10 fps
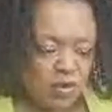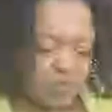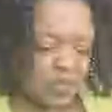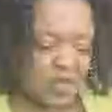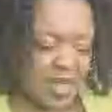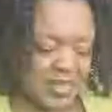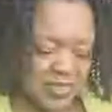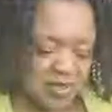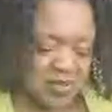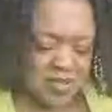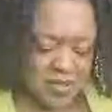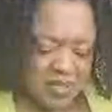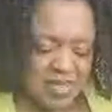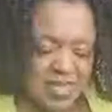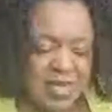more of you guys are
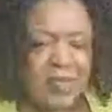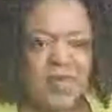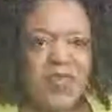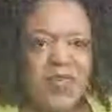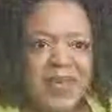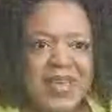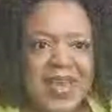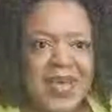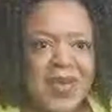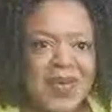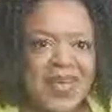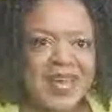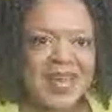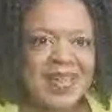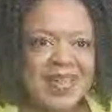here before we go in.